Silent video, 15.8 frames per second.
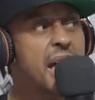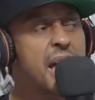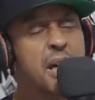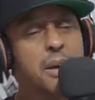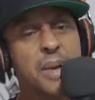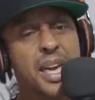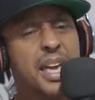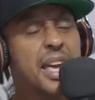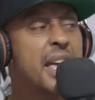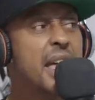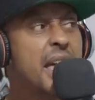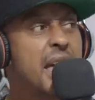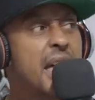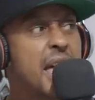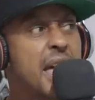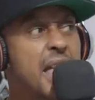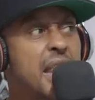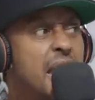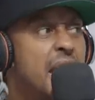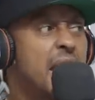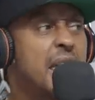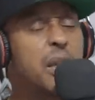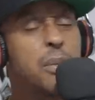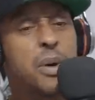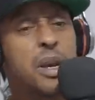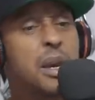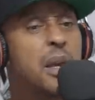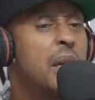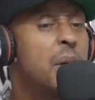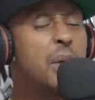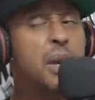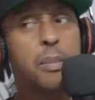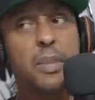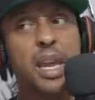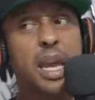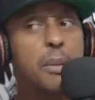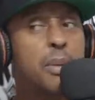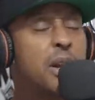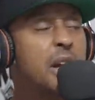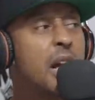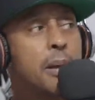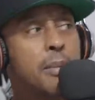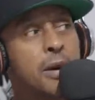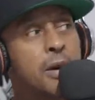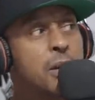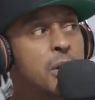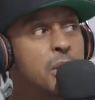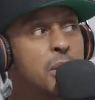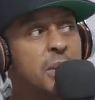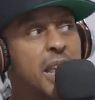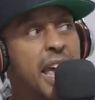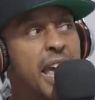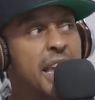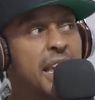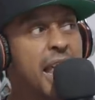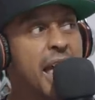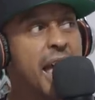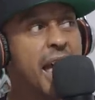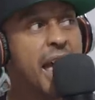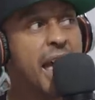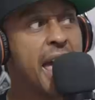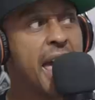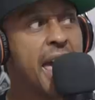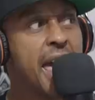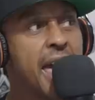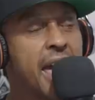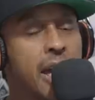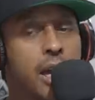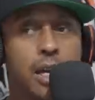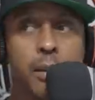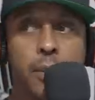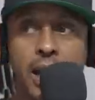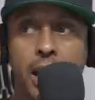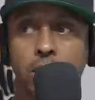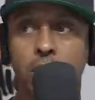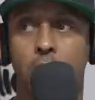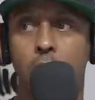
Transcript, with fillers: Oh my God. Mm-hmm. He wouldn't have, he wouldn't have been able to come home that night. Mm-hmm. Let me ask mm-hmm.